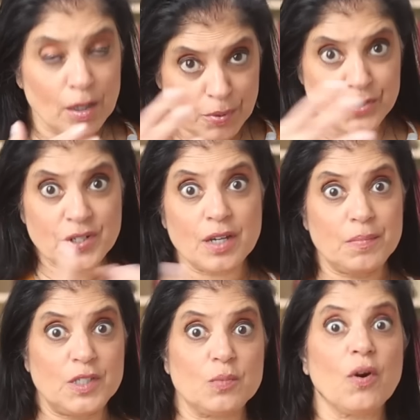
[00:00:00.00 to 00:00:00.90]
A person can
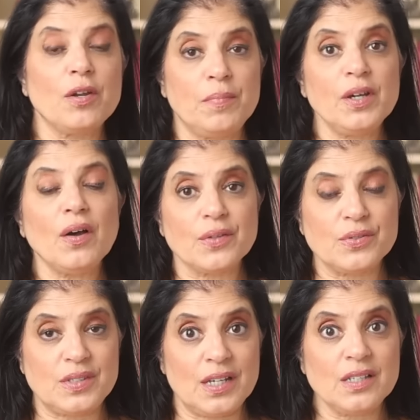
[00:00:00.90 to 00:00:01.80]
be smart and be all
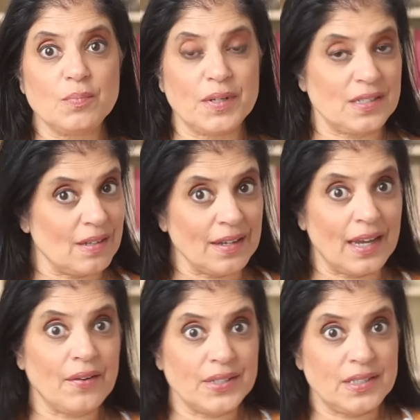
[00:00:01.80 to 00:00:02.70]
those things, but it's not a
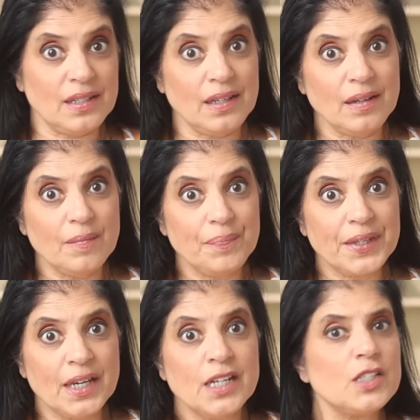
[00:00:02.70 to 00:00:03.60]
guarantee.
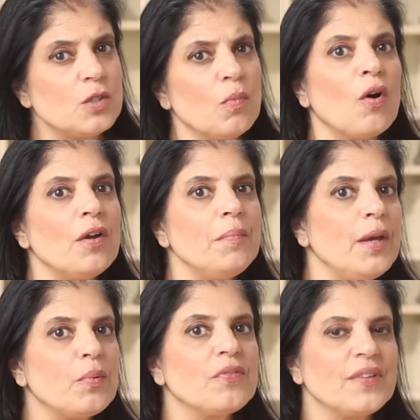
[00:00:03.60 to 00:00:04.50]
Smart
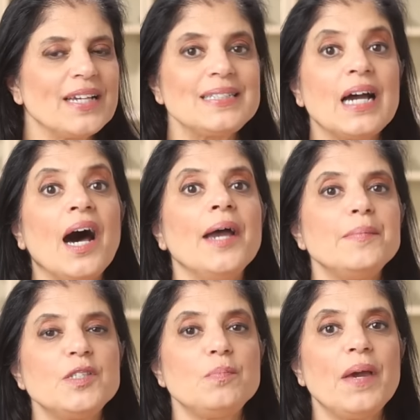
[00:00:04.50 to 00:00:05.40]
may reflect
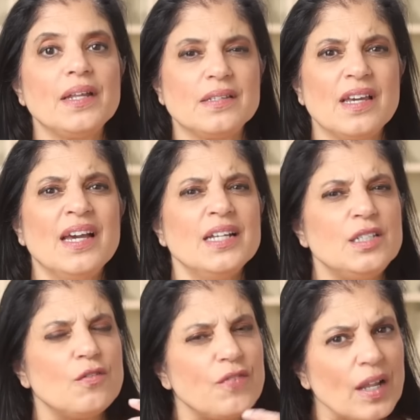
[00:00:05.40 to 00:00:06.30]
time spent
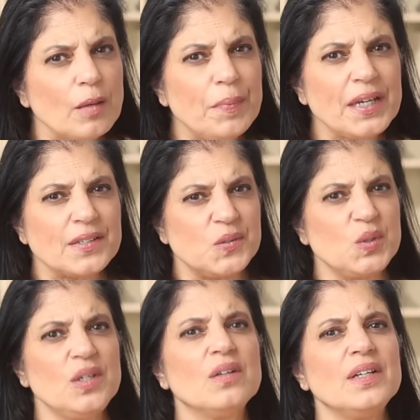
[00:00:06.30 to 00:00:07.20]
developing a
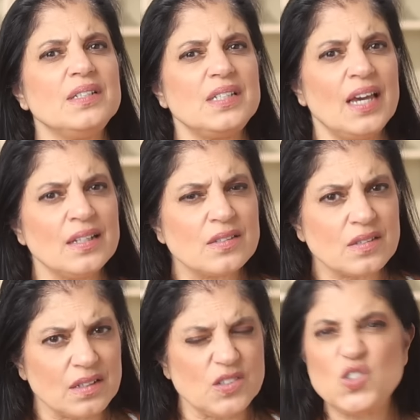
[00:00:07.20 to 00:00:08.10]
skill
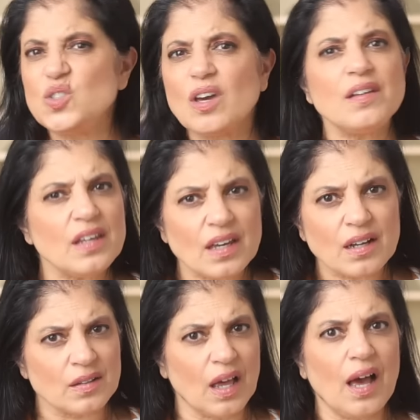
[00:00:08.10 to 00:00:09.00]
intensely, studying
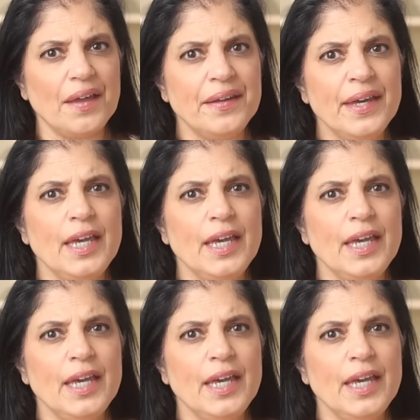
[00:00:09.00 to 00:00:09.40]
a lot.